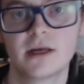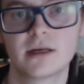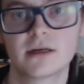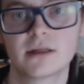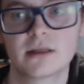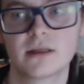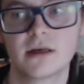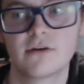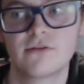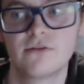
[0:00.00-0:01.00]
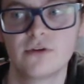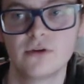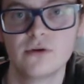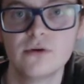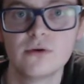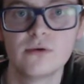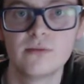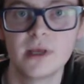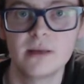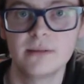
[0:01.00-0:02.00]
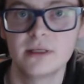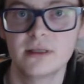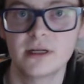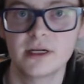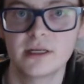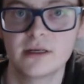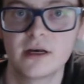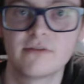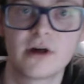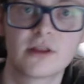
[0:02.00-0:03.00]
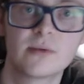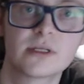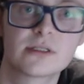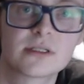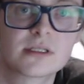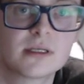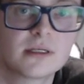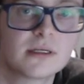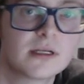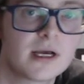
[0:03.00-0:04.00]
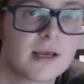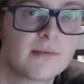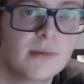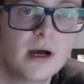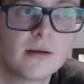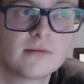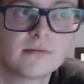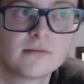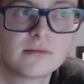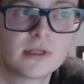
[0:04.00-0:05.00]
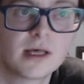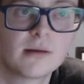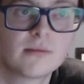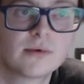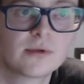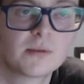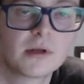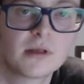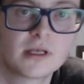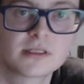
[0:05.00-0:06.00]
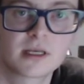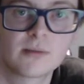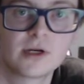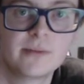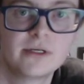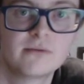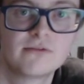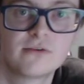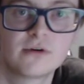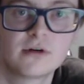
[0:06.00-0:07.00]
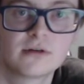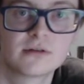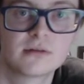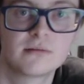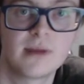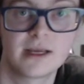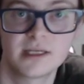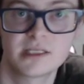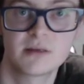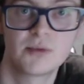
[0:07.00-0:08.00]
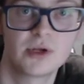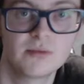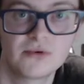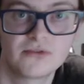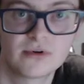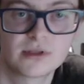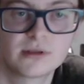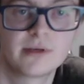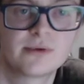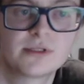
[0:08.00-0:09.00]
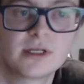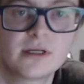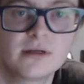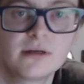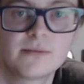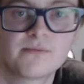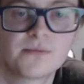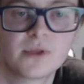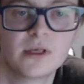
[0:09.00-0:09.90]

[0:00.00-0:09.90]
and a few maybe that of other puzzles that I bought that as like a premium for magnets you put in before they were standard.